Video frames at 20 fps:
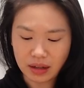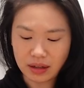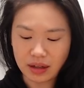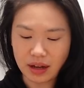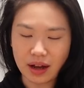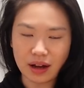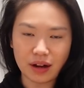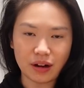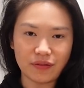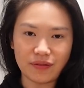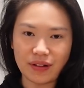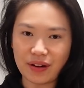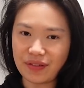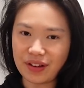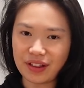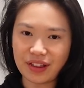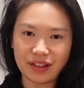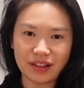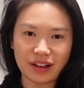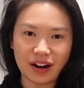Yeah, of
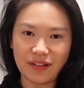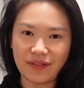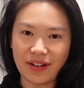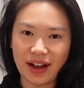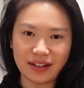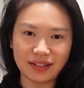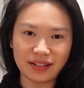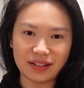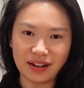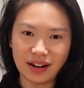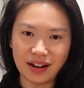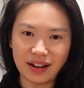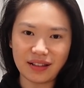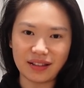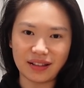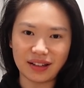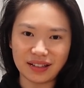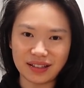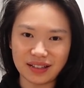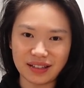everything that I've had today,
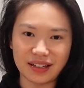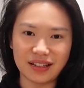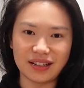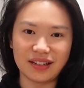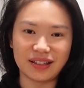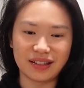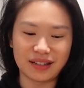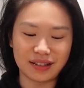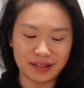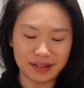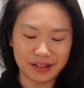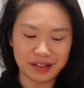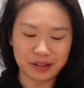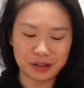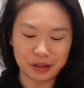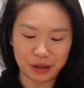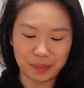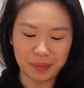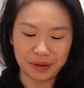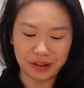this is the
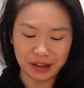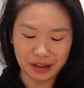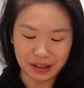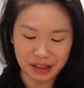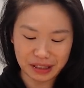top of the